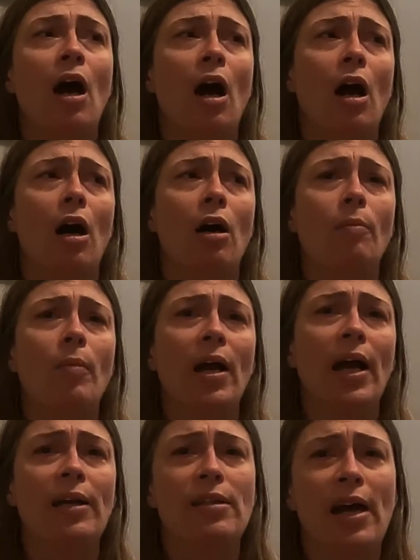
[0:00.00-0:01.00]

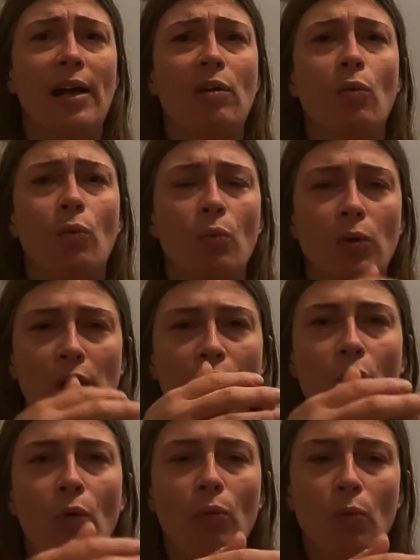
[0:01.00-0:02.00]
and then,
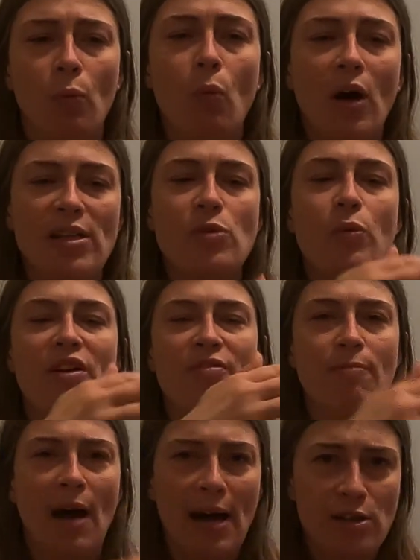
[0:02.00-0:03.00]
once we've
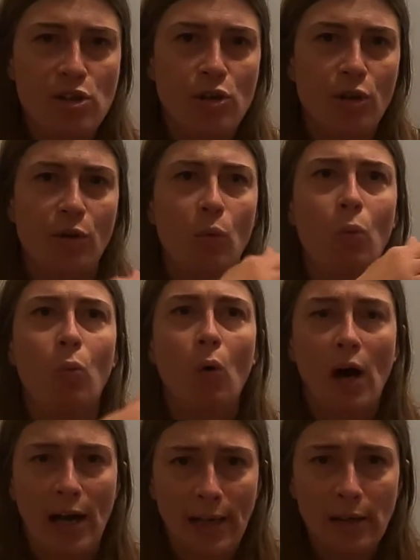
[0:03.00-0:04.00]
mastered
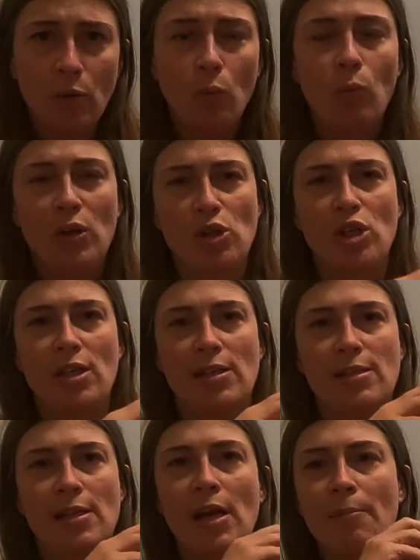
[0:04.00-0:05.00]
one, which
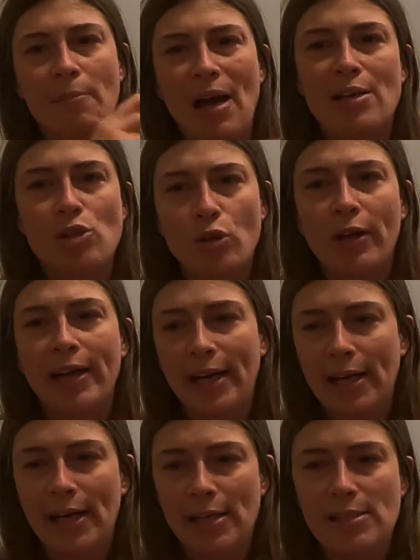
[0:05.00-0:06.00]
is mastering
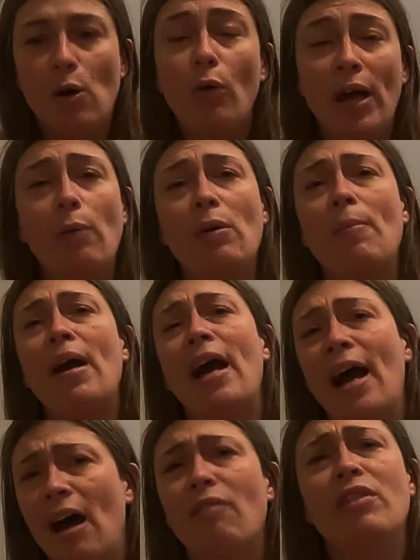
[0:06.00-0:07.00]
it is, okay, we might
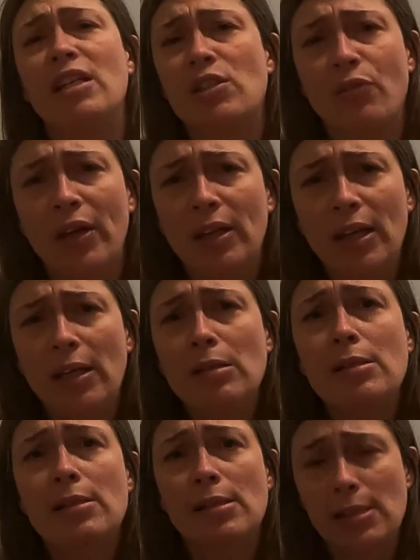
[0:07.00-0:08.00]
have these
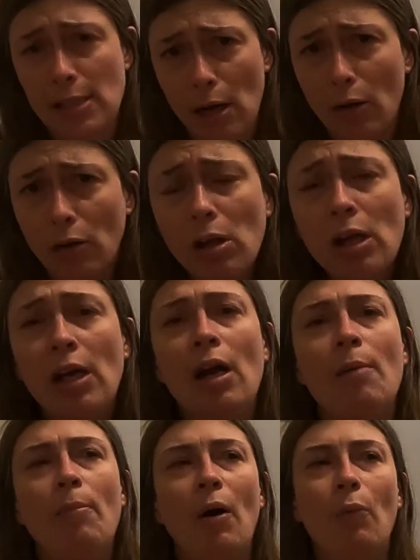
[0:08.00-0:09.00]
feelings still,
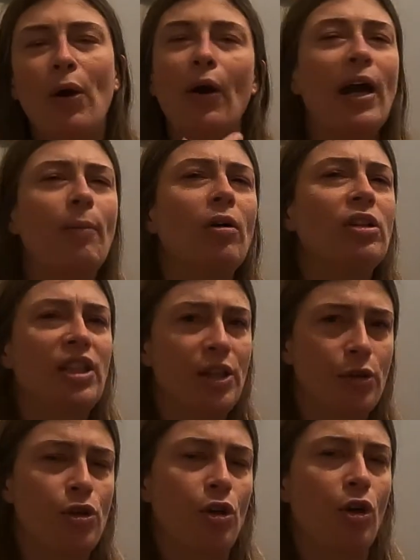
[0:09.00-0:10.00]
but we're able to
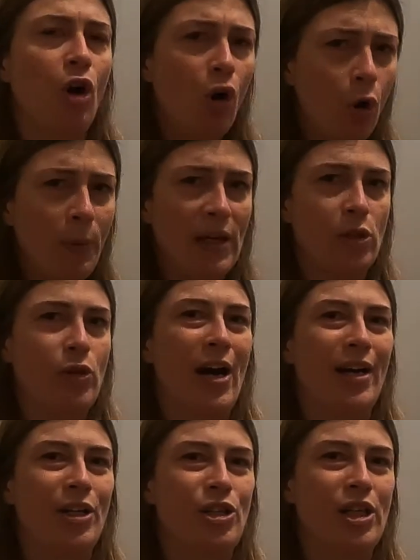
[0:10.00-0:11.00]
use our coping
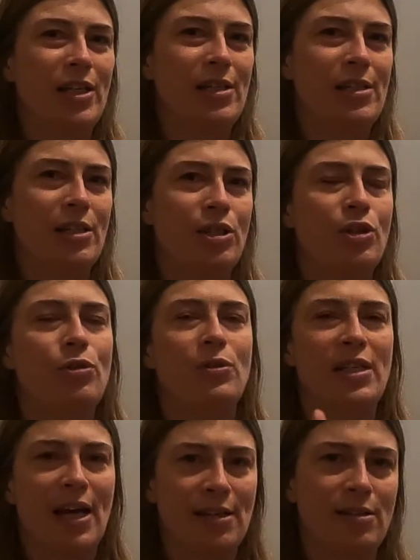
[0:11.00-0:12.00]
strategies to
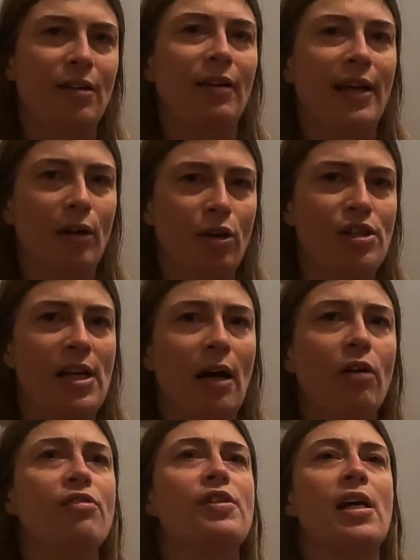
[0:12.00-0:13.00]
de-escalate
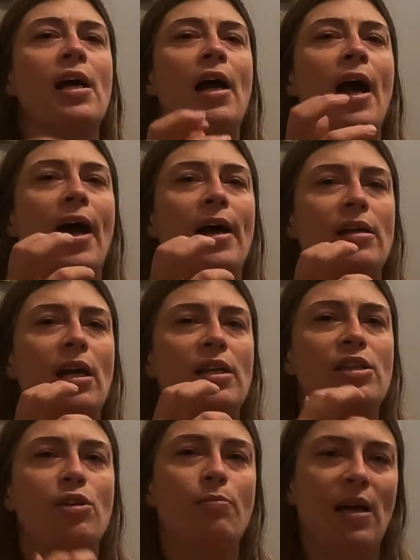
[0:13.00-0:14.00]
ourselves
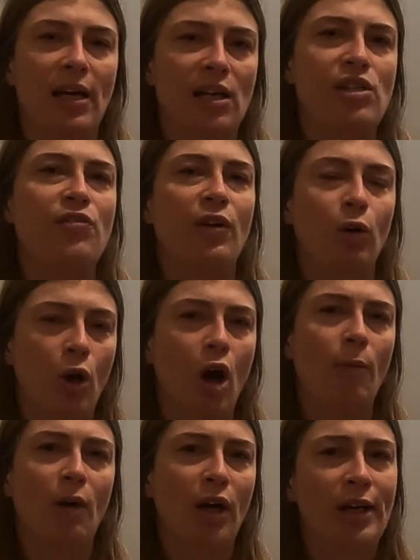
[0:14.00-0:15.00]
and to make us feel
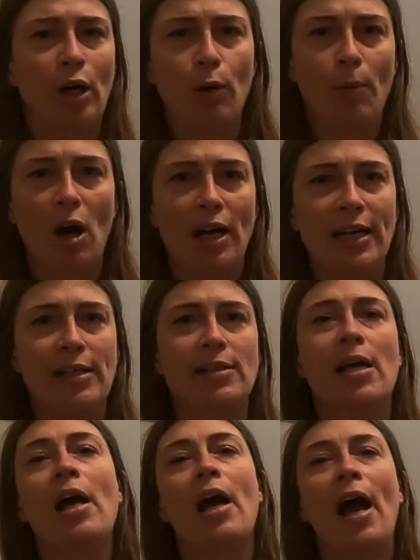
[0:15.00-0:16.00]
calmer in our bodies.
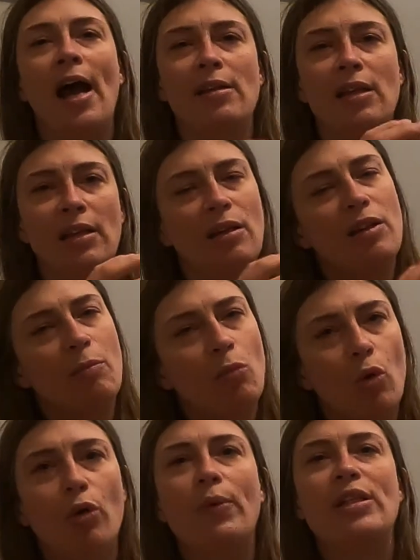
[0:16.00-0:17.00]
And then the
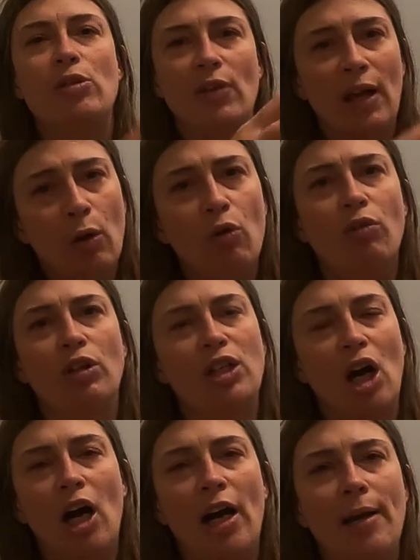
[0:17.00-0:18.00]
more we do that over
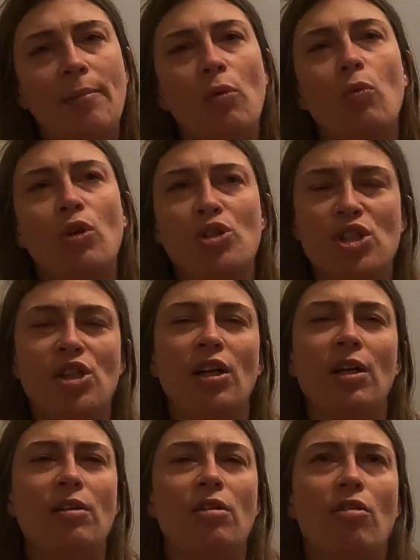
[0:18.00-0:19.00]
time, we're just
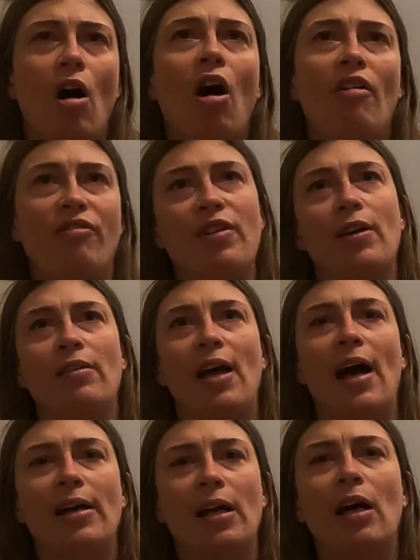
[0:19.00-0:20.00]
going to not feel
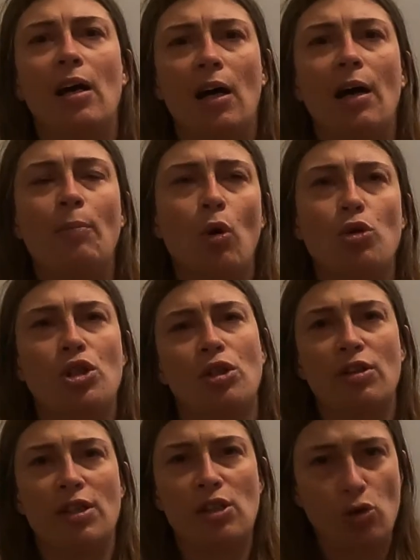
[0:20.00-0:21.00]
that
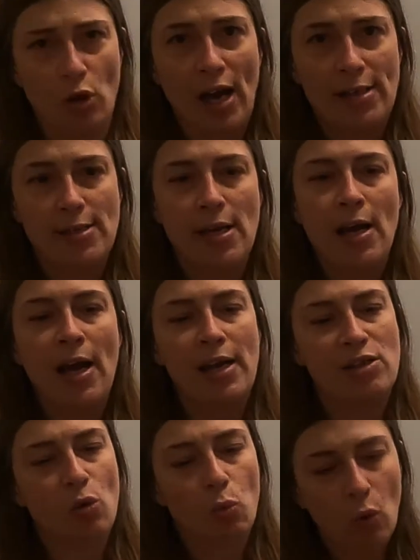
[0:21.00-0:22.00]
emotional distress.
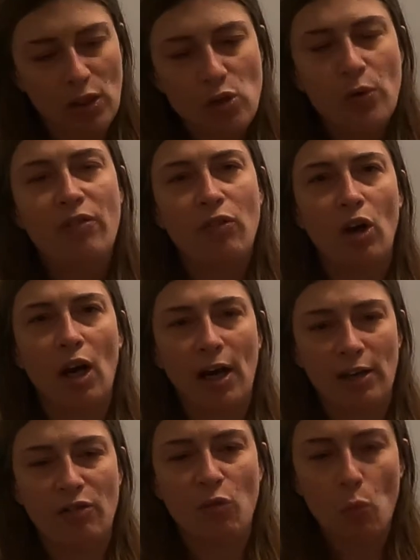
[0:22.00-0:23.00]
And so once we've
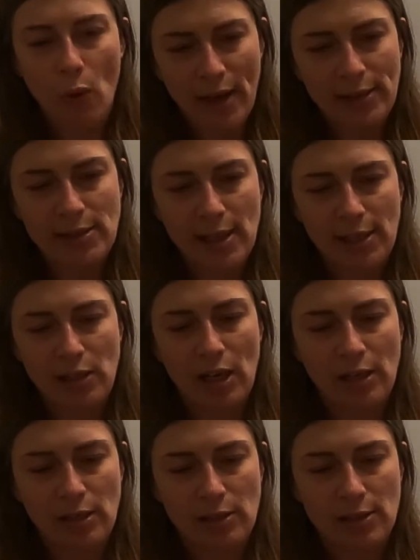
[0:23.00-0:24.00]
kind of went
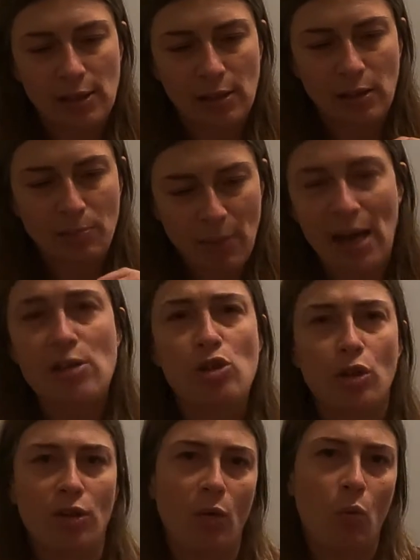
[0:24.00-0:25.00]
and
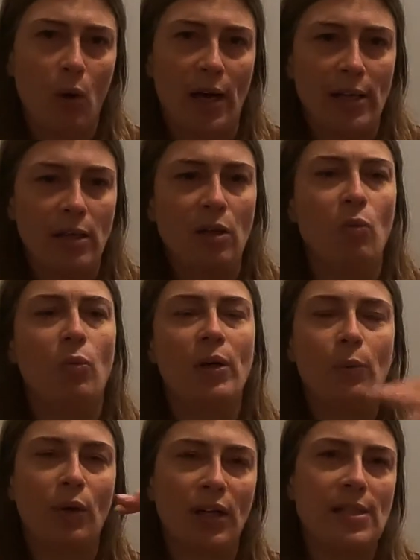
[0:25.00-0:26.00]
mastered the one, we
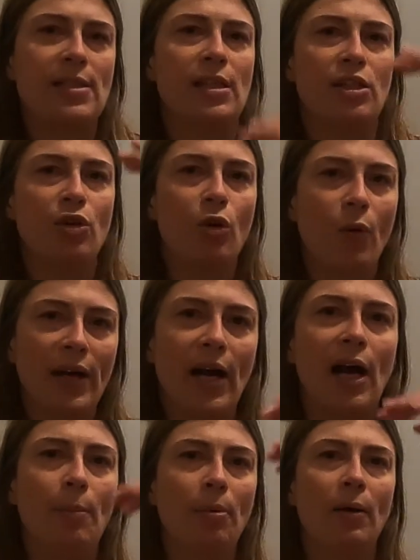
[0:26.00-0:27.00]
will continue going
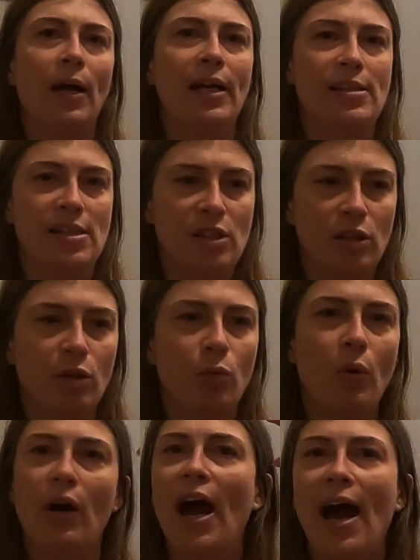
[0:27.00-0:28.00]
up until
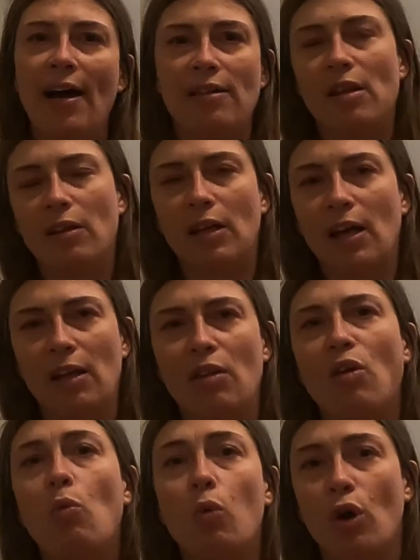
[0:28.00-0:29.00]
we're at the kind of
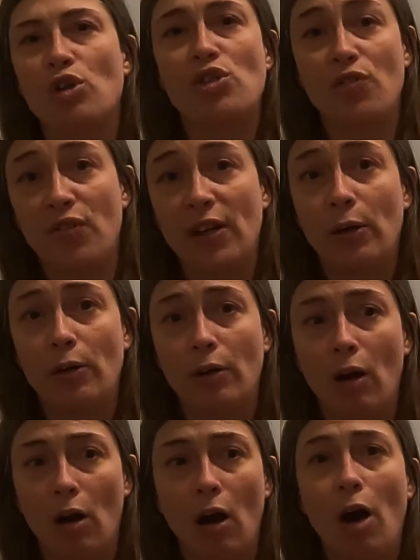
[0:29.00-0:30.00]
the worst feared
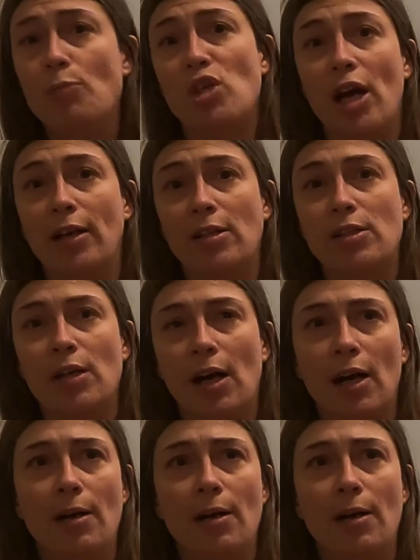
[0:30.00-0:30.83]
object.